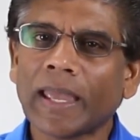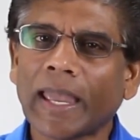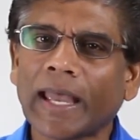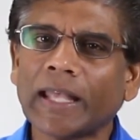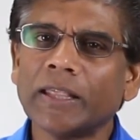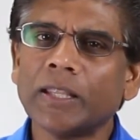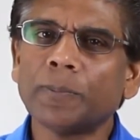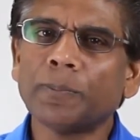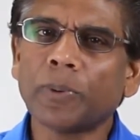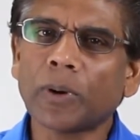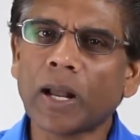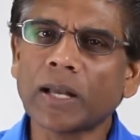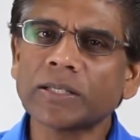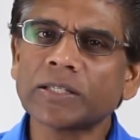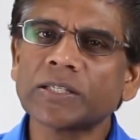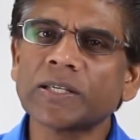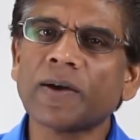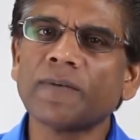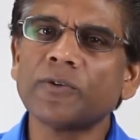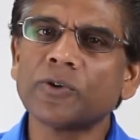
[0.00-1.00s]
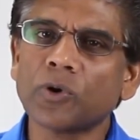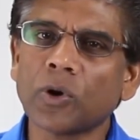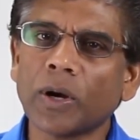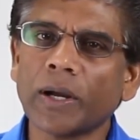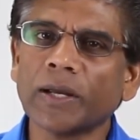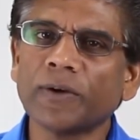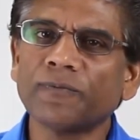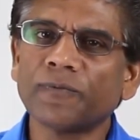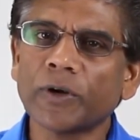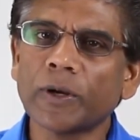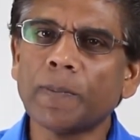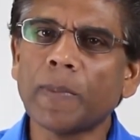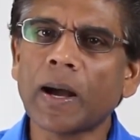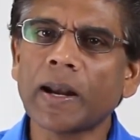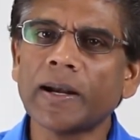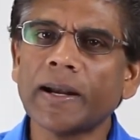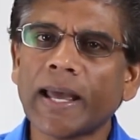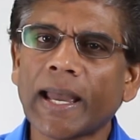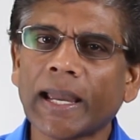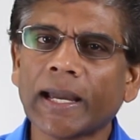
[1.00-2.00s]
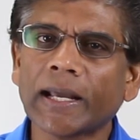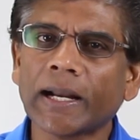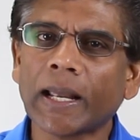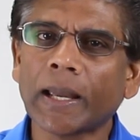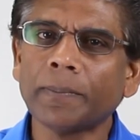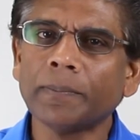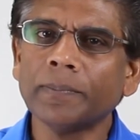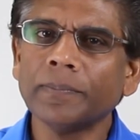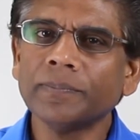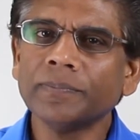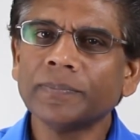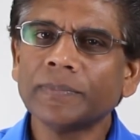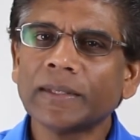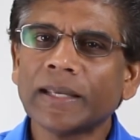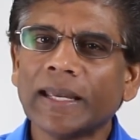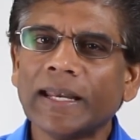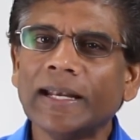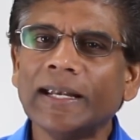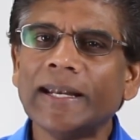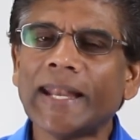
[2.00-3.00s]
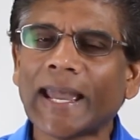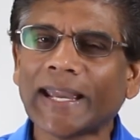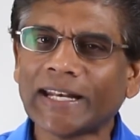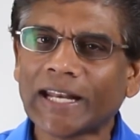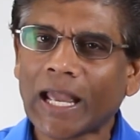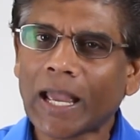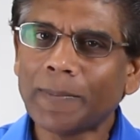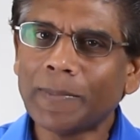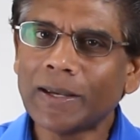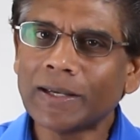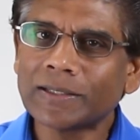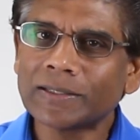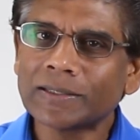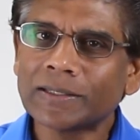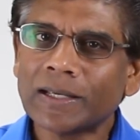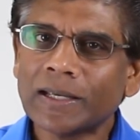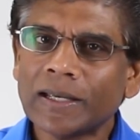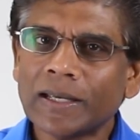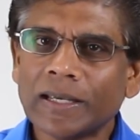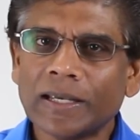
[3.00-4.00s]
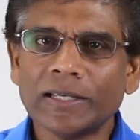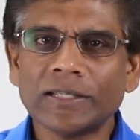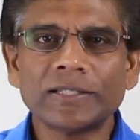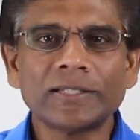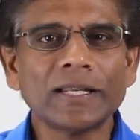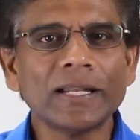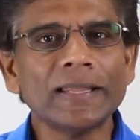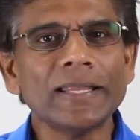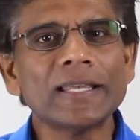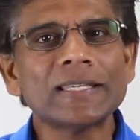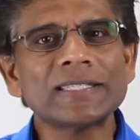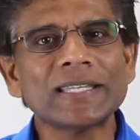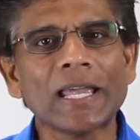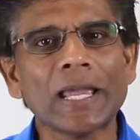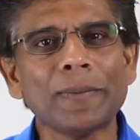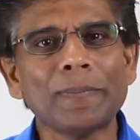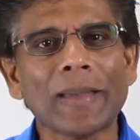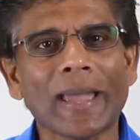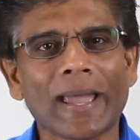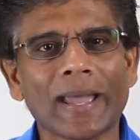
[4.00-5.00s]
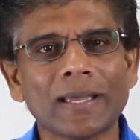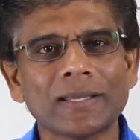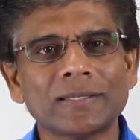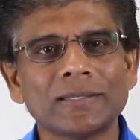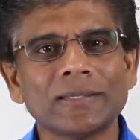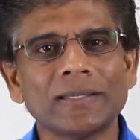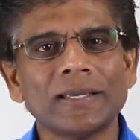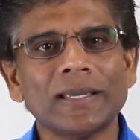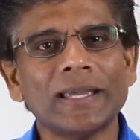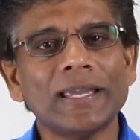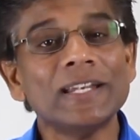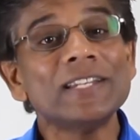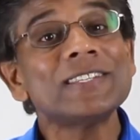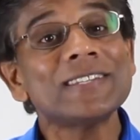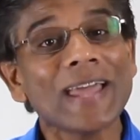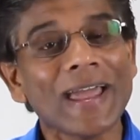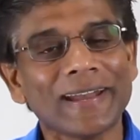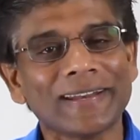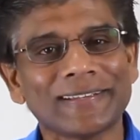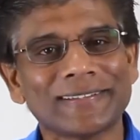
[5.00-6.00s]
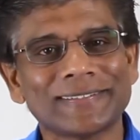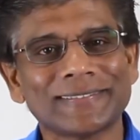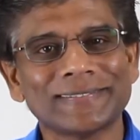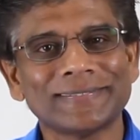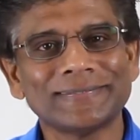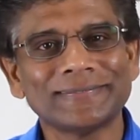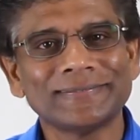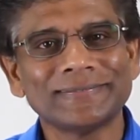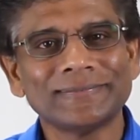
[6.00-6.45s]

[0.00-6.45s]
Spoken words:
And the process of drawing free body diagram in dynamics is still the same as in statics.